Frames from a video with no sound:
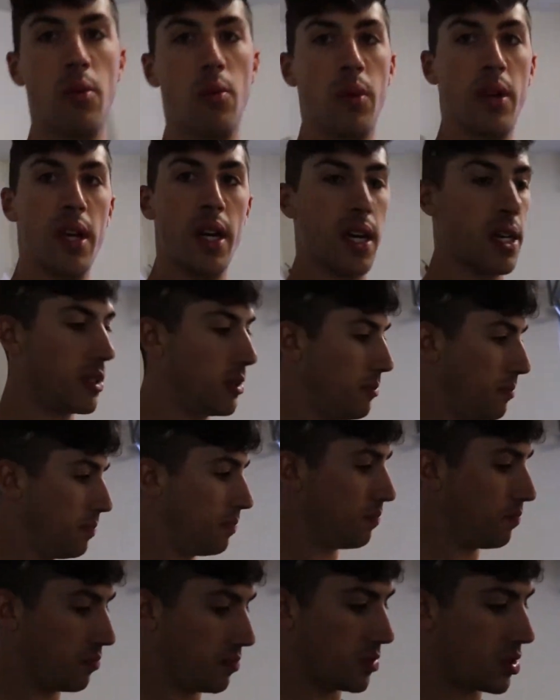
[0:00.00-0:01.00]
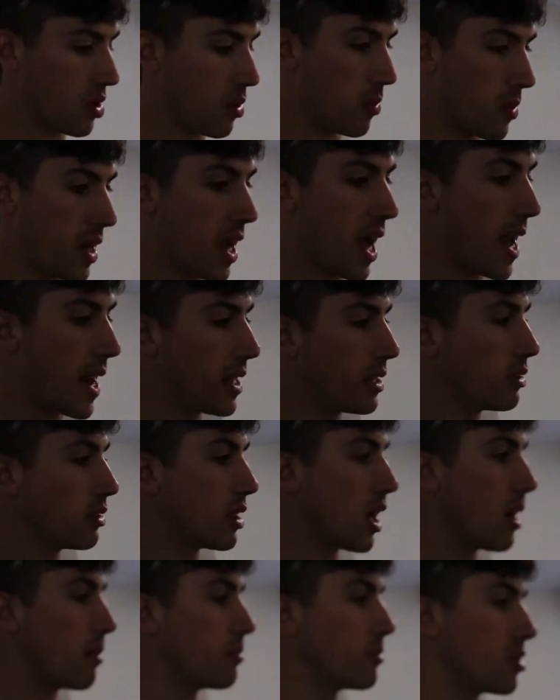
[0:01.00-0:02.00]
we got
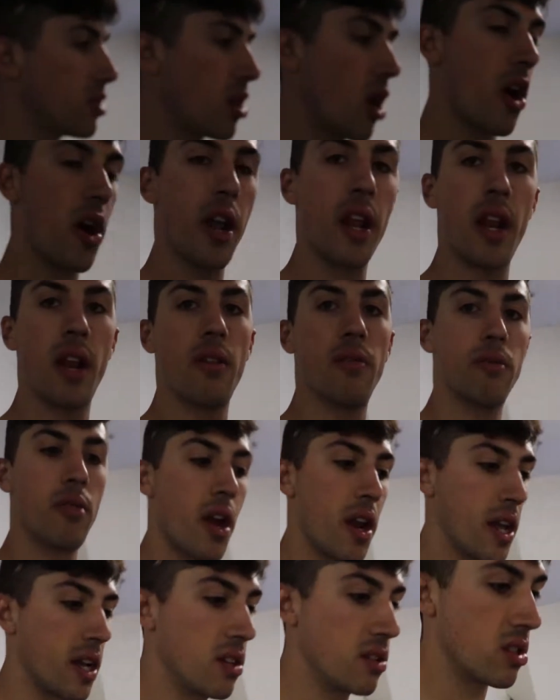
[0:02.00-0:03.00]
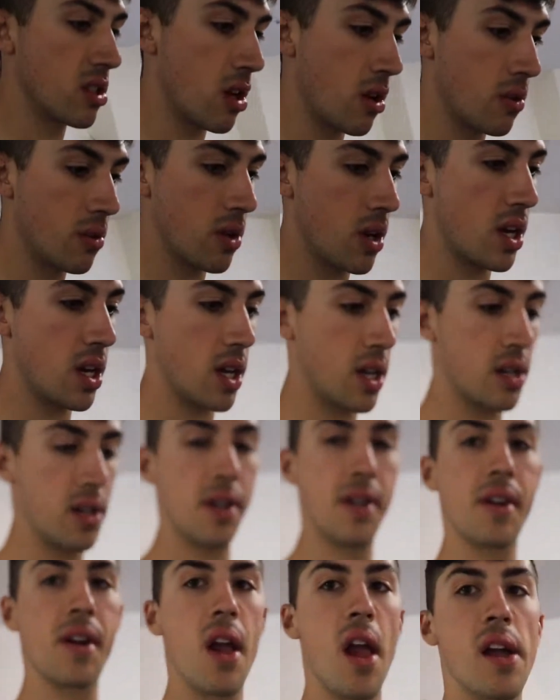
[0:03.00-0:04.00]
it up, started, and running.
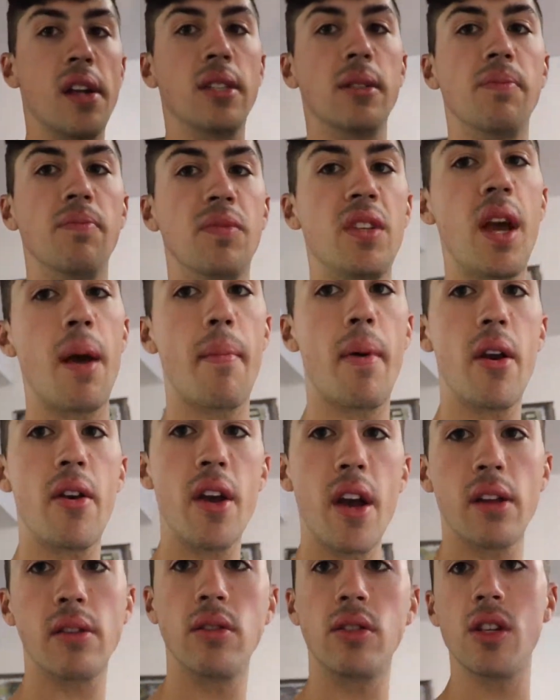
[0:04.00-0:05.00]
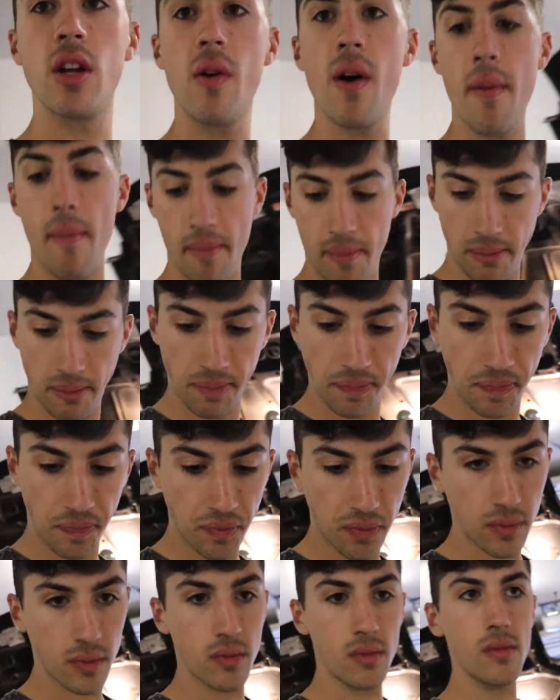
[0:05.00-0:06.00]
So yeah, better yet, you know what?
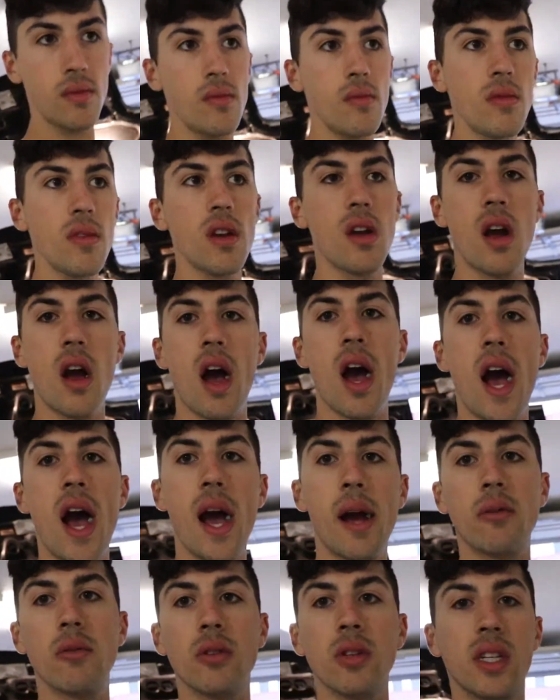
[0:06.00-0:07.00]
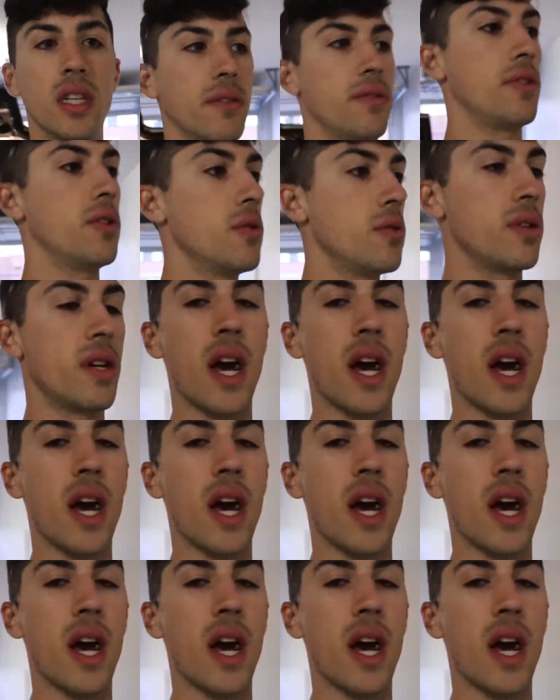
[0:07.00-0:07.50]
I will give you